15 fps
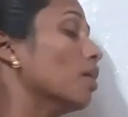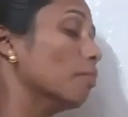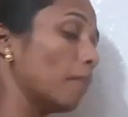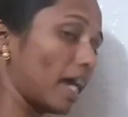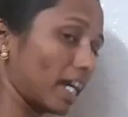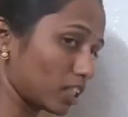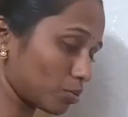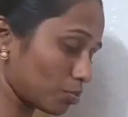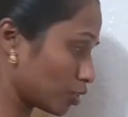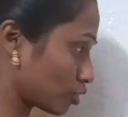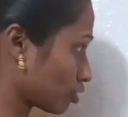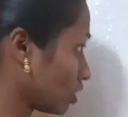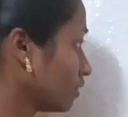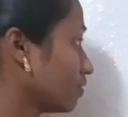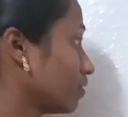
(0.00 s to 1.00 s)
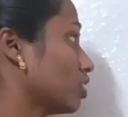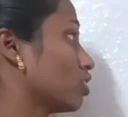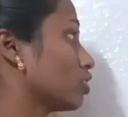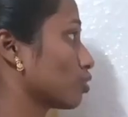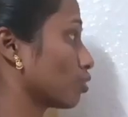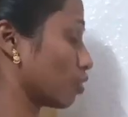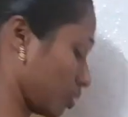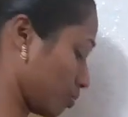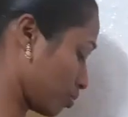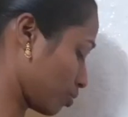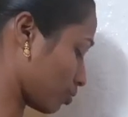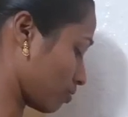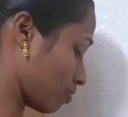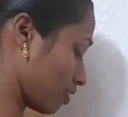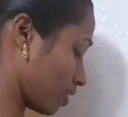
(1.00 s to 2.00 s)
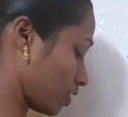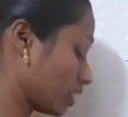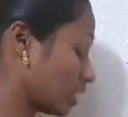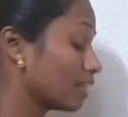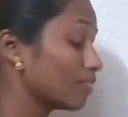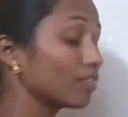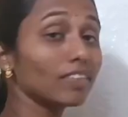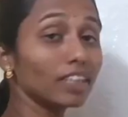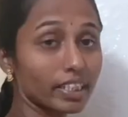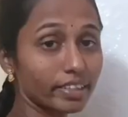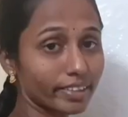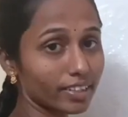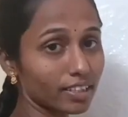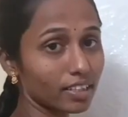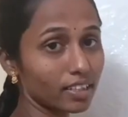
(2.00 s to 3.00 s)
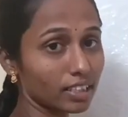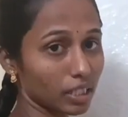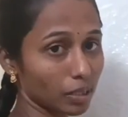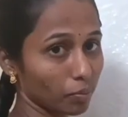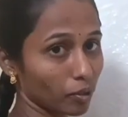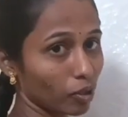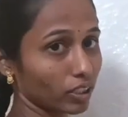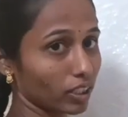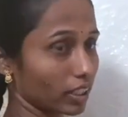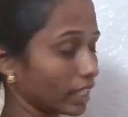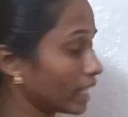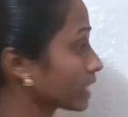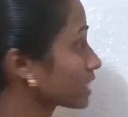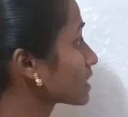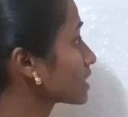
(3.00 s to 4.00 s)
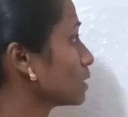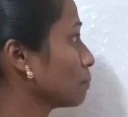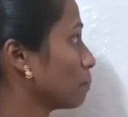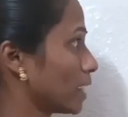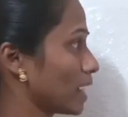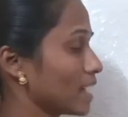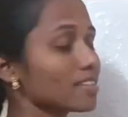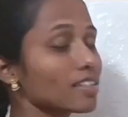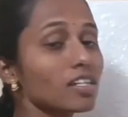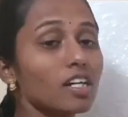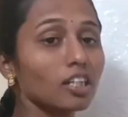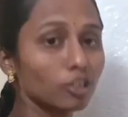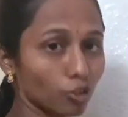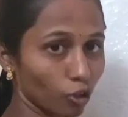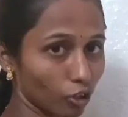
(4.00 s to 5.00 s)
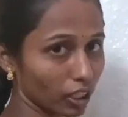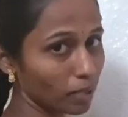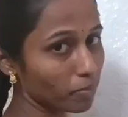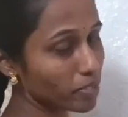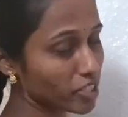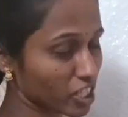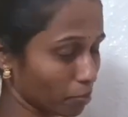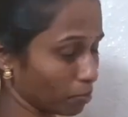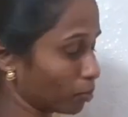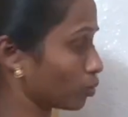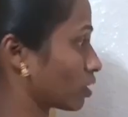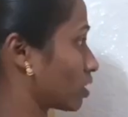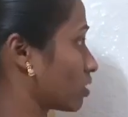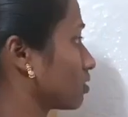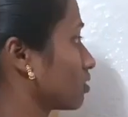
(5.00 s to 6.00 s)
management of sorghum shoot fly. Then we will discuss about the next pest, sorghum stem borer.